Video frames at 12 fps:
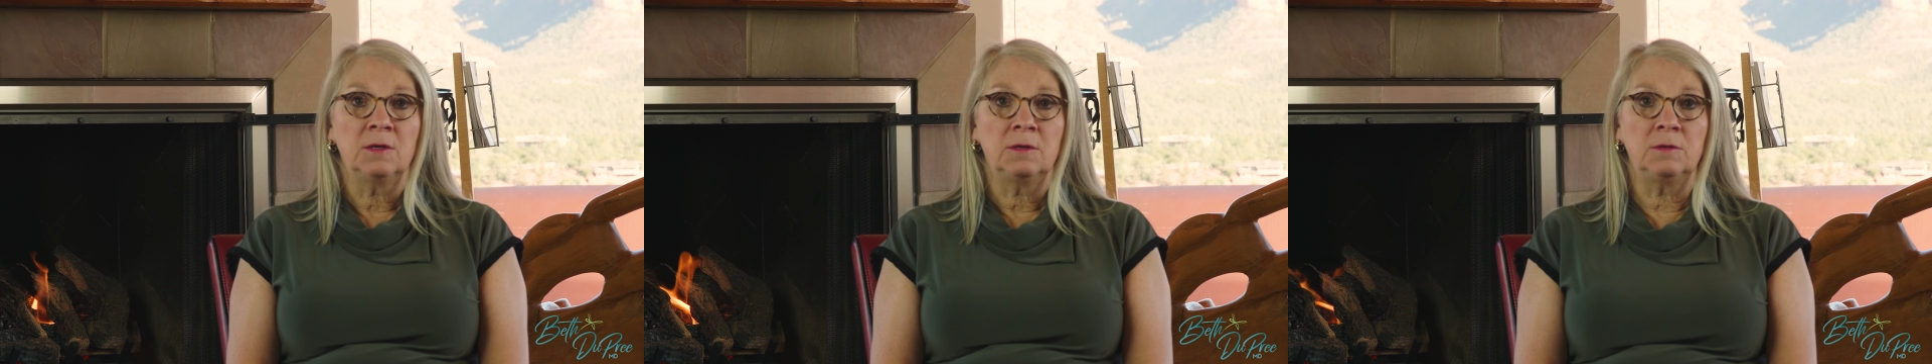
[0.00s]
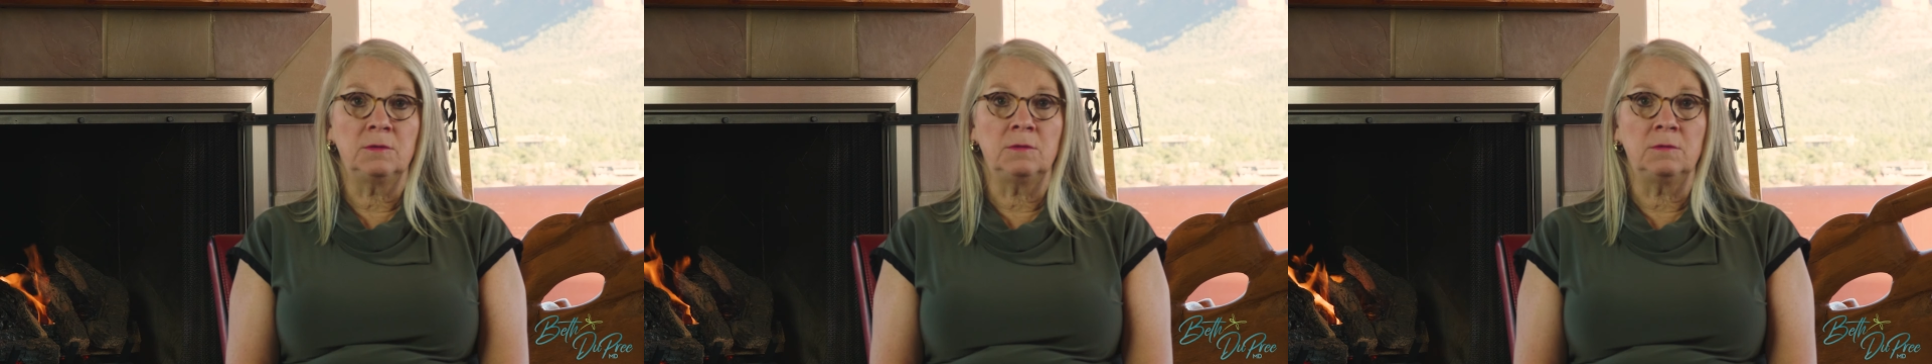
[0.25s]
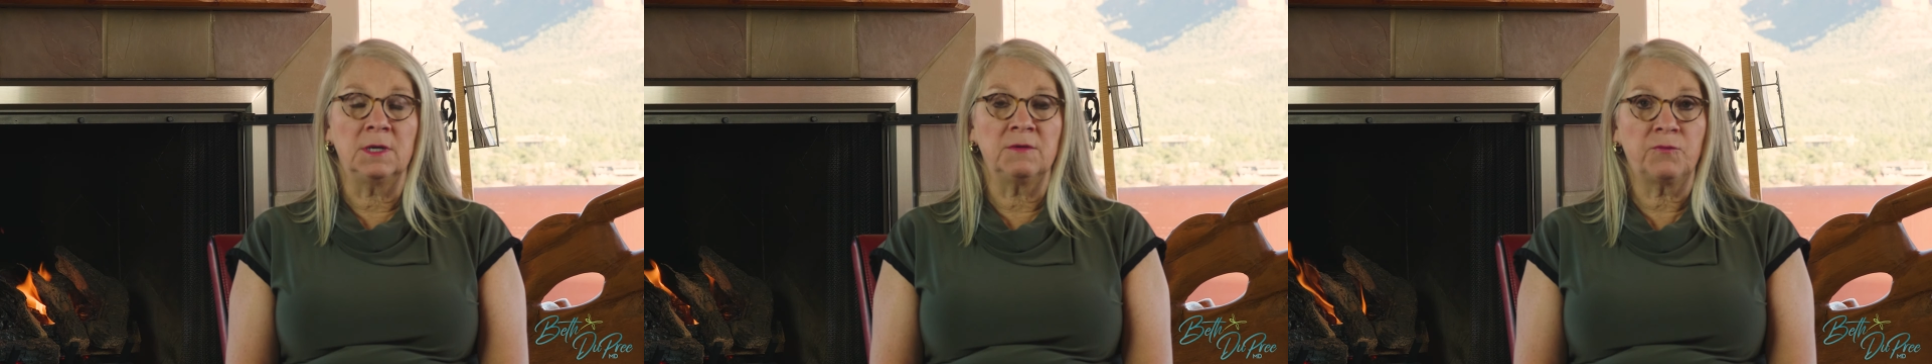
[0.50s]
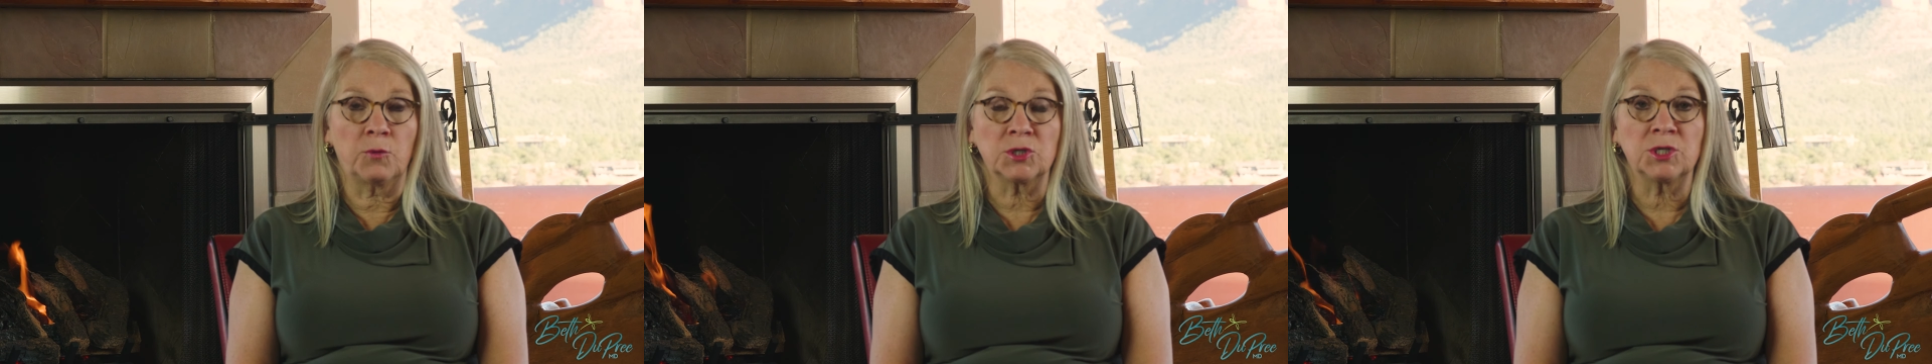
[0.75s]
who
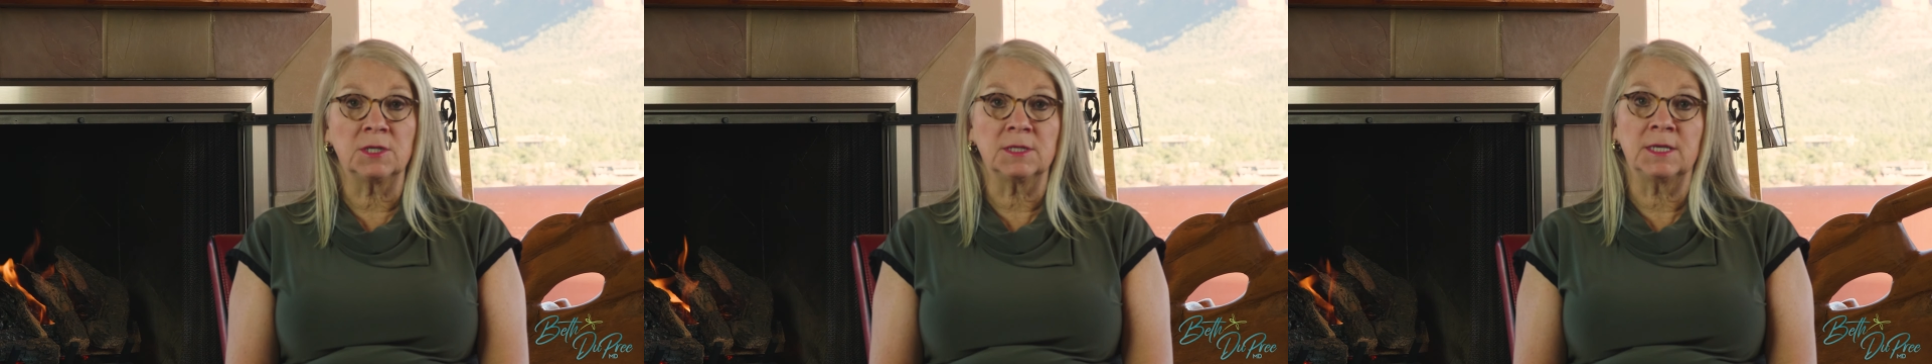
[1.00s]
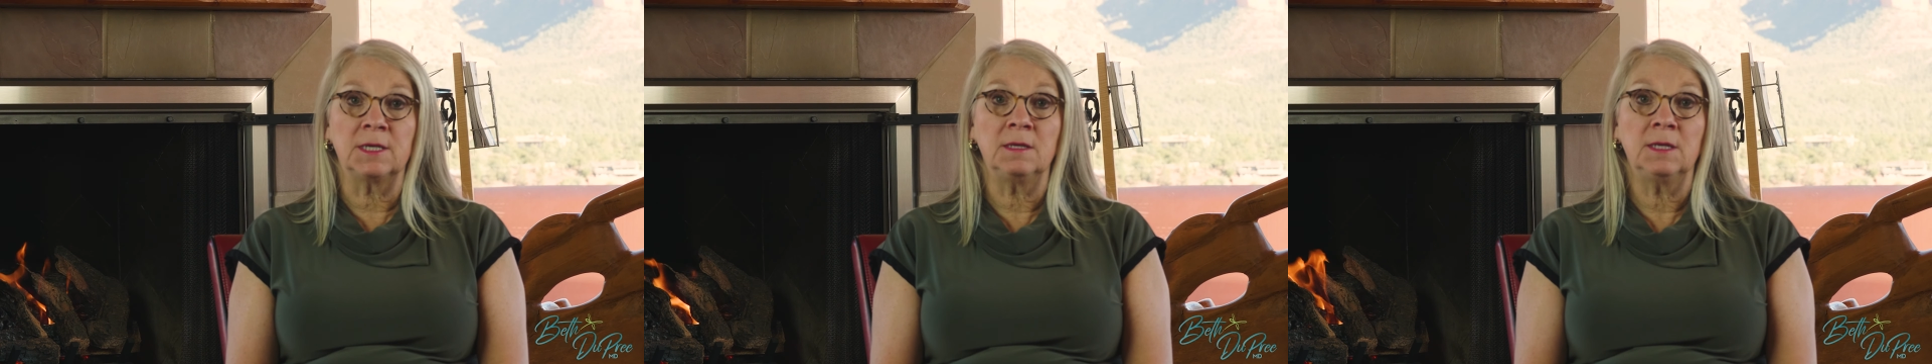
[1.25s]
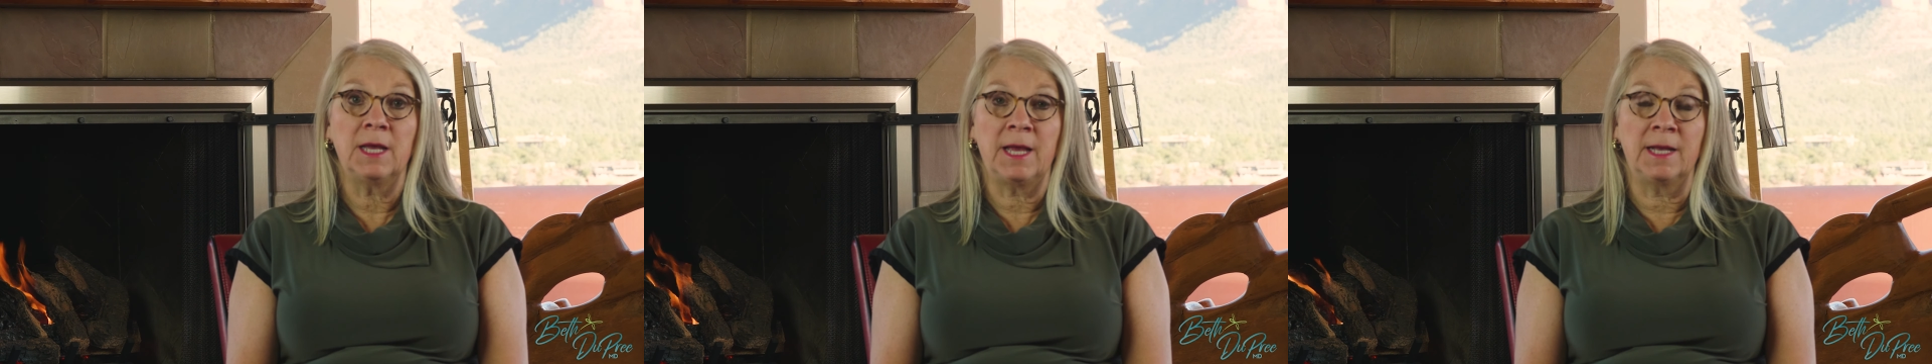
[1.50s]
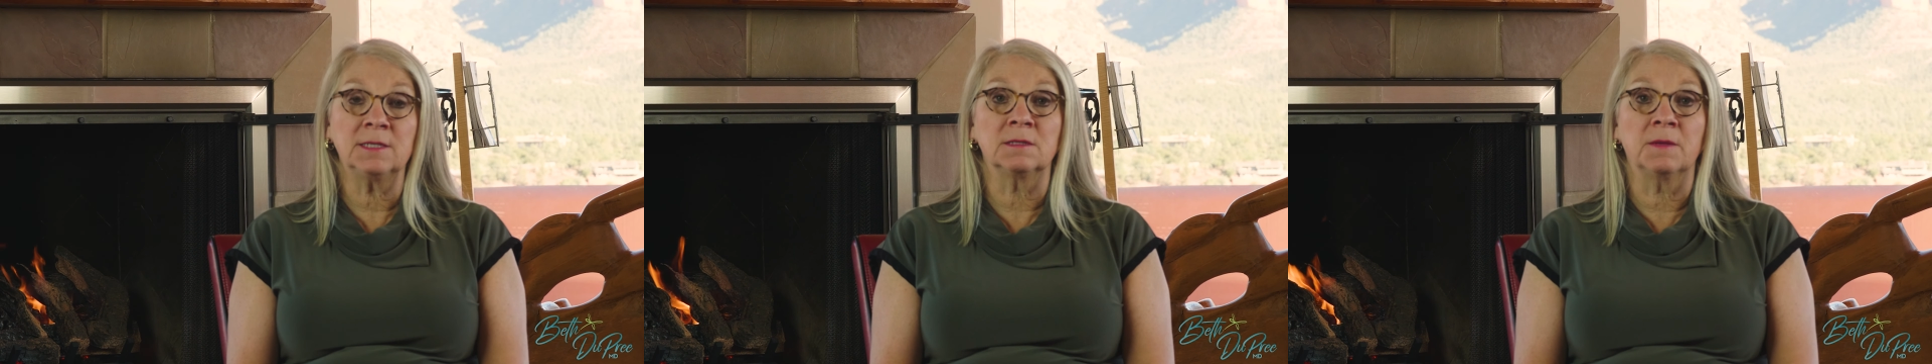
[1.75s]
unfortunately
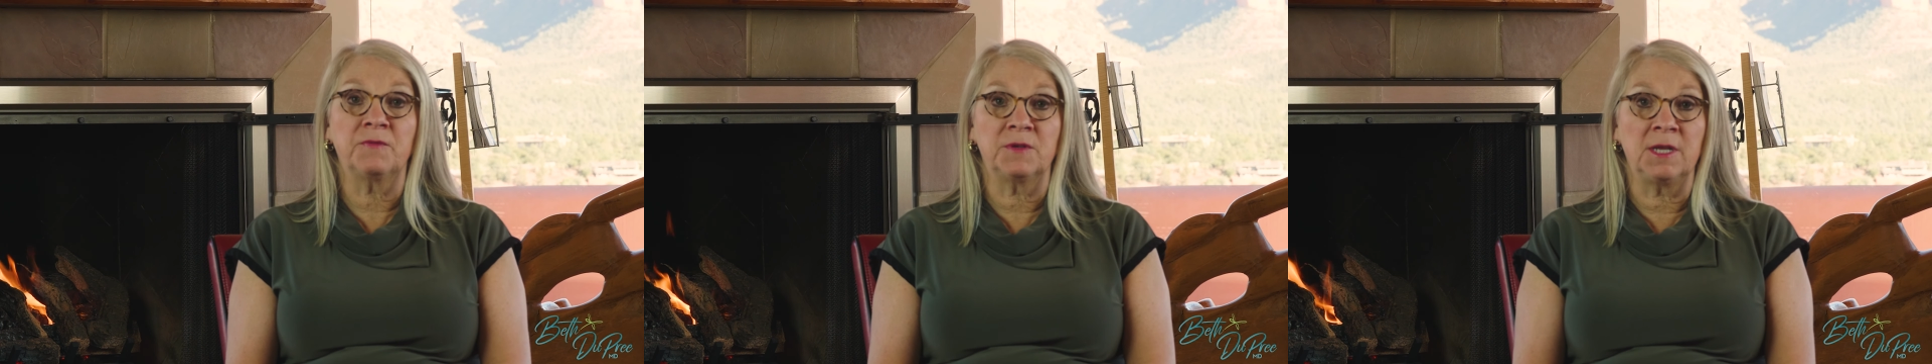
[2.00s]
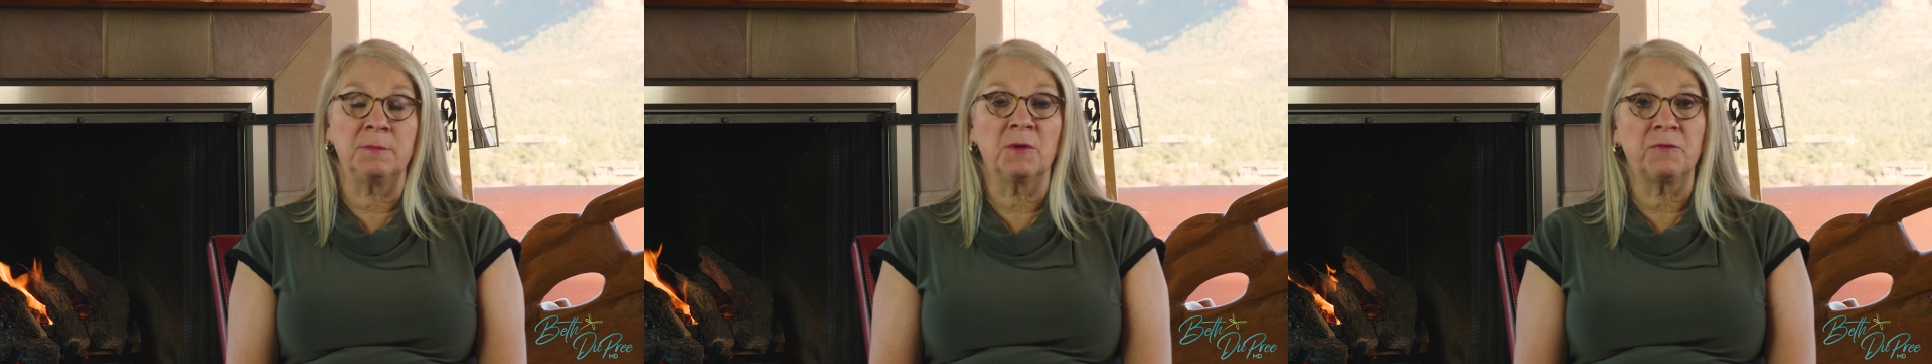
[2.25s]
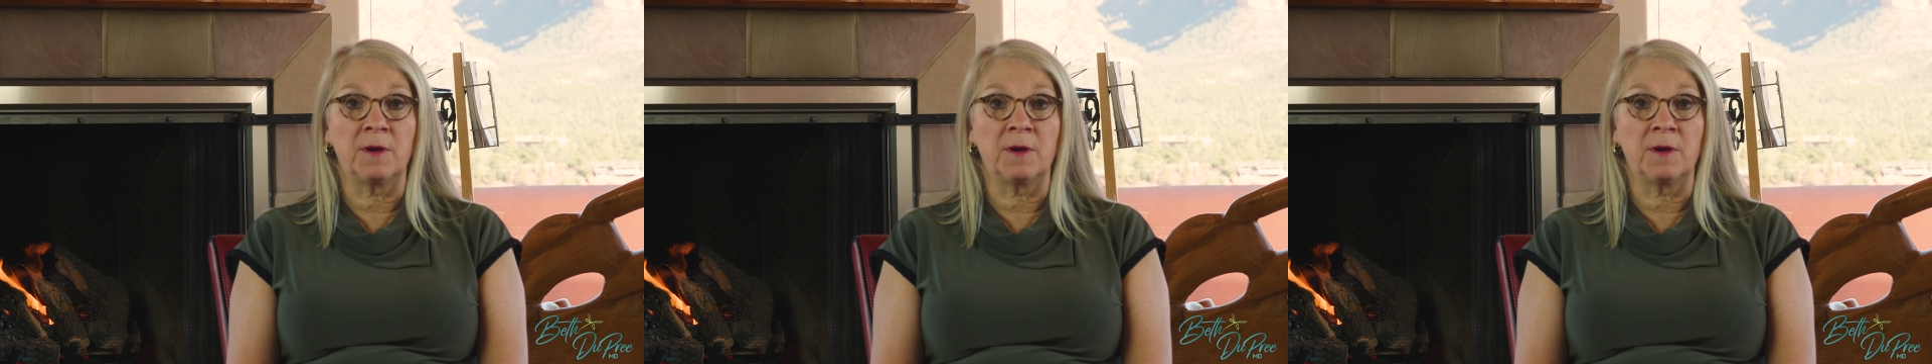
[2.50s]
has lymphedema